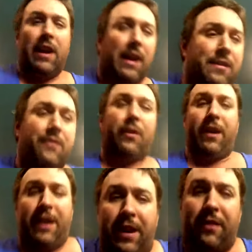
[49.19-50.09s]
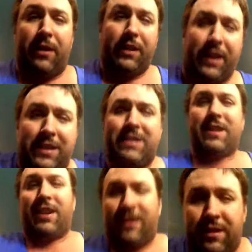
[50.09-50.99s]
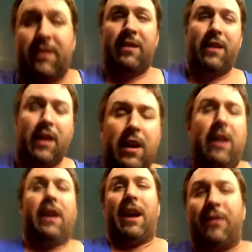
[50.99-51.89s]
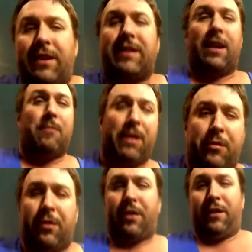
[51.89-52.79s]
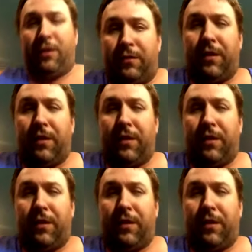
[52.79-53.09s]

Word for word: as of right now at least, every time I do a cardio